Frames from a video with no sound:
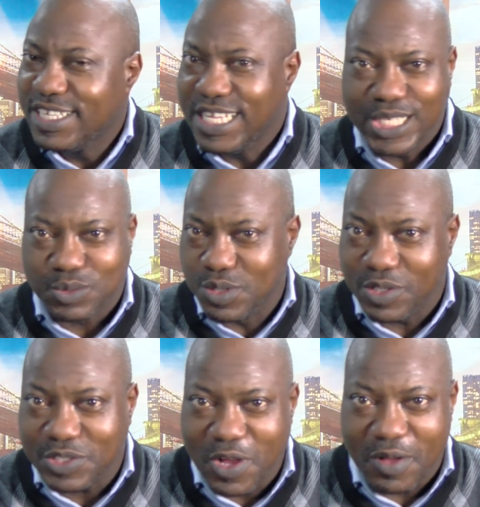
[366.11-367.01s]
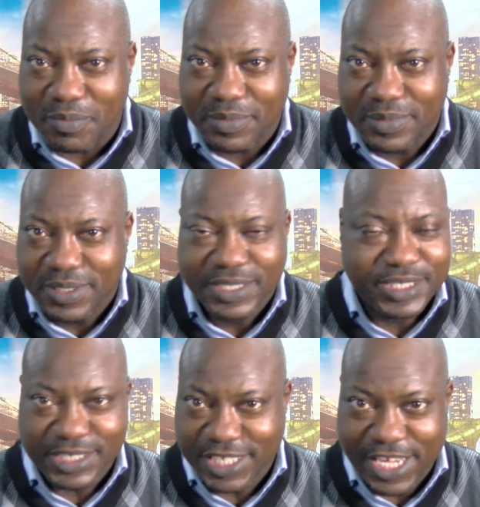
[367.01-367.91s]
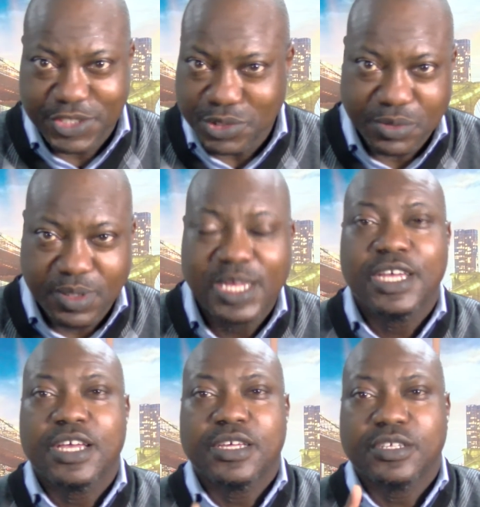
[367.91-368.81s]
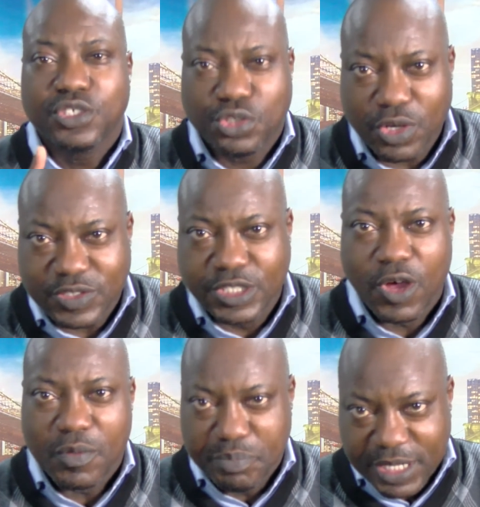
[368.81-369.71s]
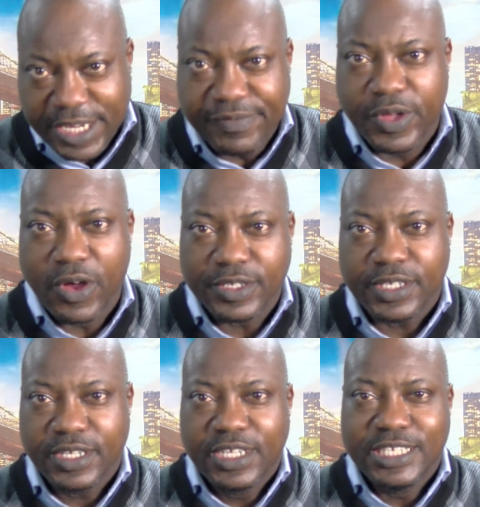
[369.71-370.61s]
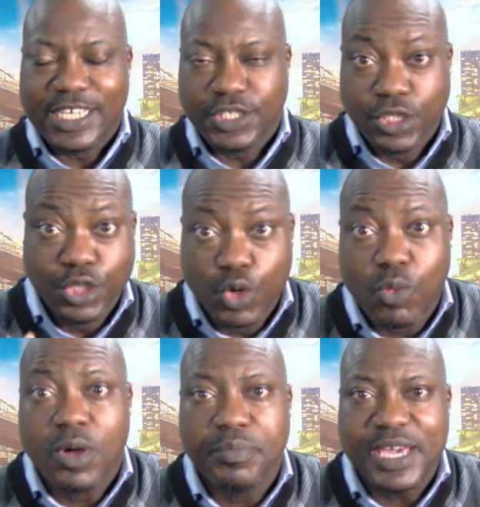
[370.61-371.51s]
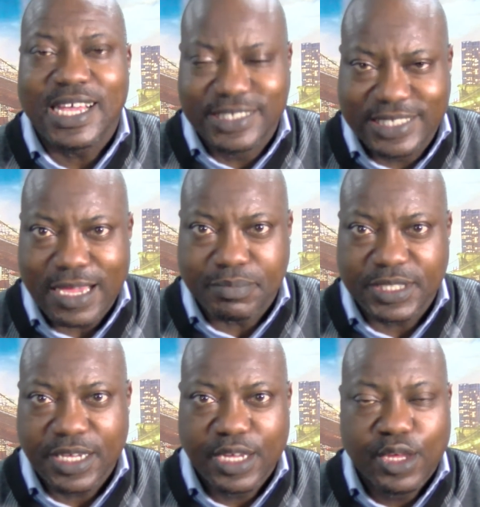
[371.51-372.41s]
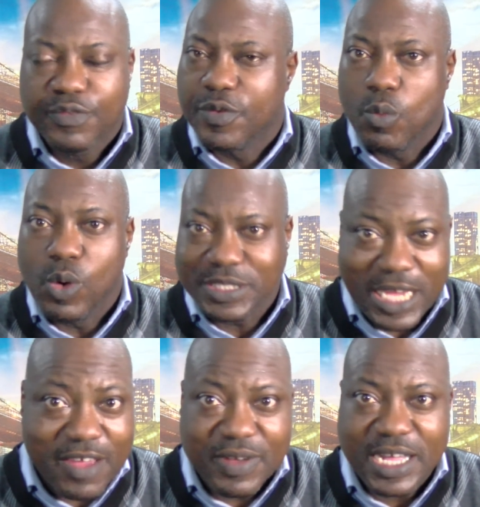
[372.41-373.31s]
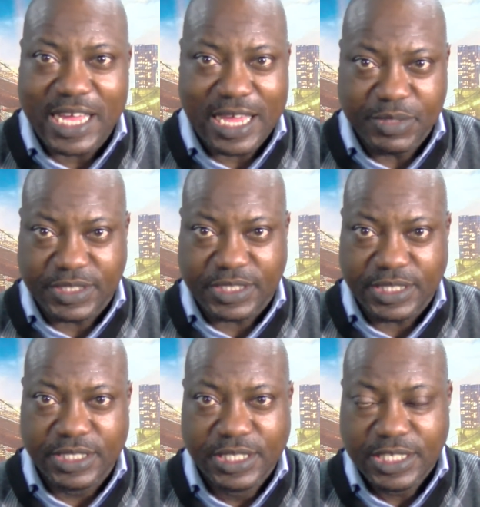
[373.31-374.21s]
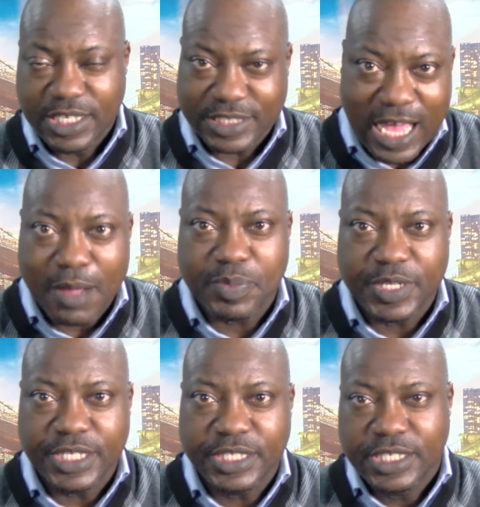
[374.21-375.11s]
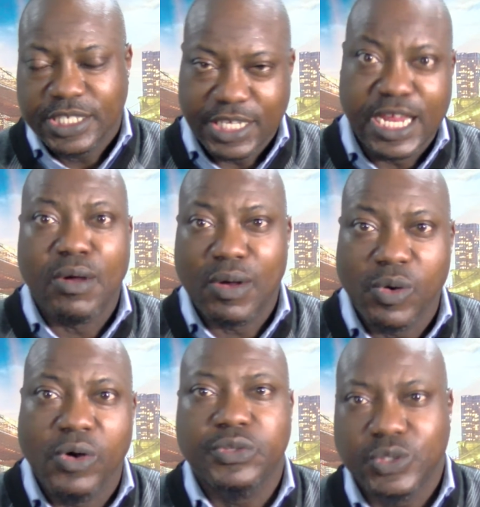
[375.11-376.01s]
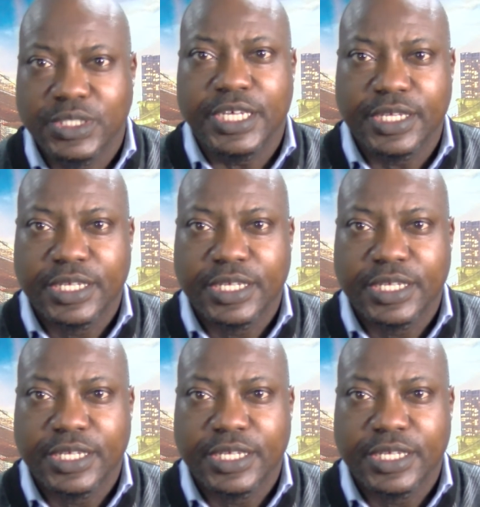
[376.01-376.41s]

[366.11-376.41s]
It will not come near you. Trust God, believe God, that you will be exempt from whatever calamity is happening in our world today.